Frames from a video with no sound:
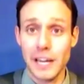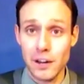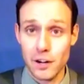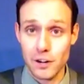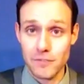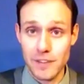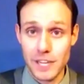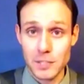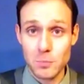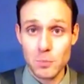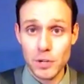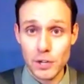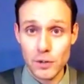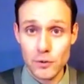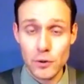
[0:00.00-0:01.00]
out our
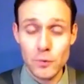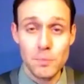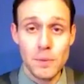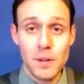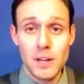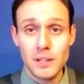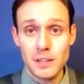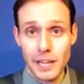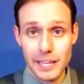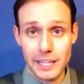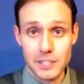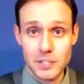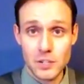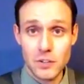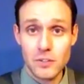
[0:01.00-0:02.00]
Facebook group. Like
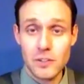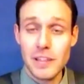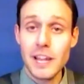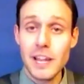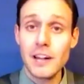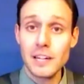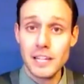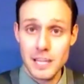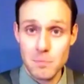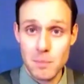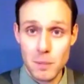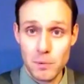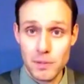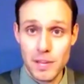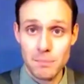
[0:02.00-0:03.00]
us over there. Keep
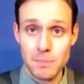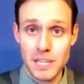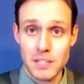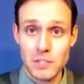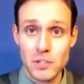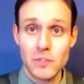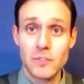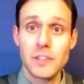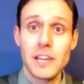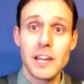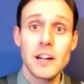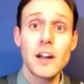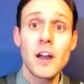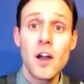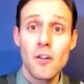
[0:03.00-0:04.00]
up with updates over
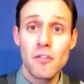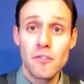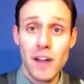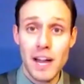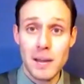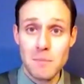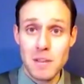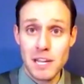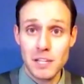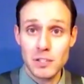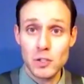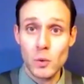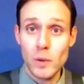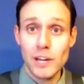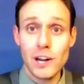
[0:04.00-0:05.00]
there. Find me on
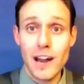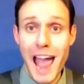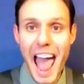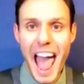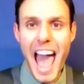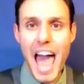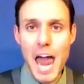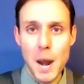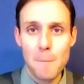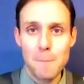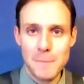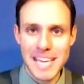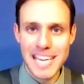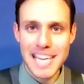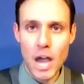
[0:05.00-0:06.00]
Twitter at
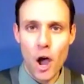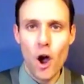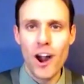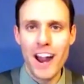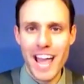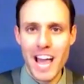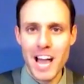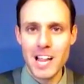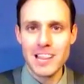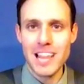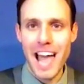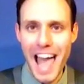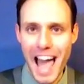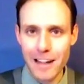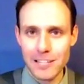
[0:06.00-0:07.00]

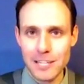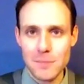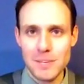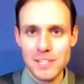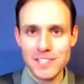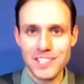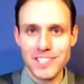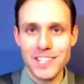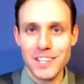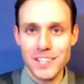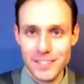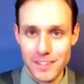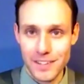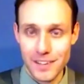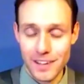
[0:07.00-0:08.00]
PRL Alchemist
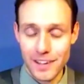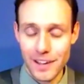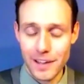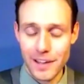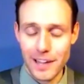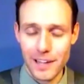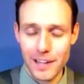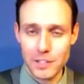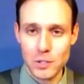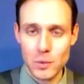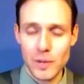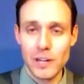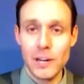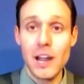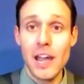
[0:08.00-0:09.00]
uh, on
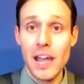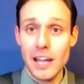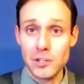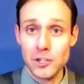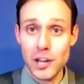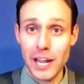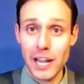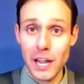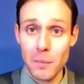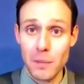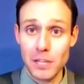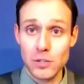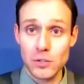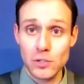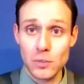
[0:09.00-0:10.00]
Twitter. And check out
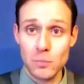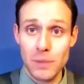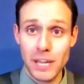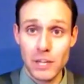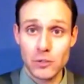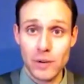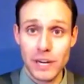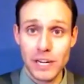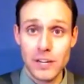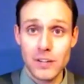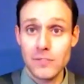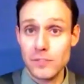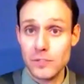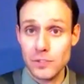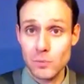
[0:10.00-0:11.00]
my YouTube page right
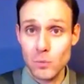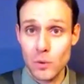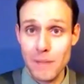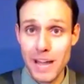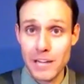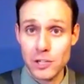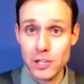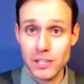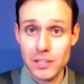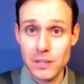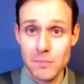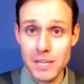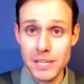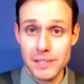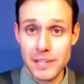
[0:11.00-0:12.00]
here for some more magic in the
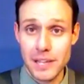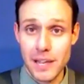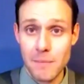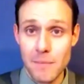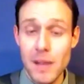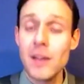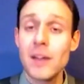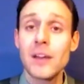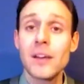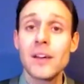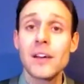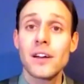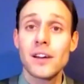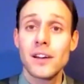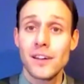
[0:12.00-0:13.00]
meantime.
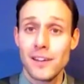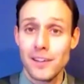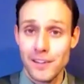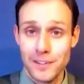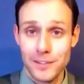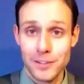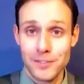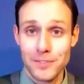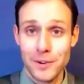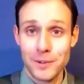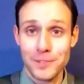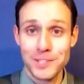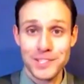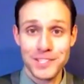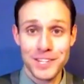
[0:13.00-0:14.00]
Look
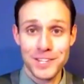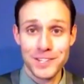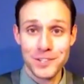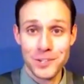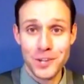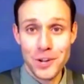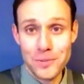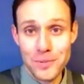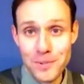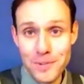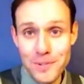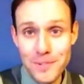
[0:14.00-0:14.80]
forward to seeing you at the show.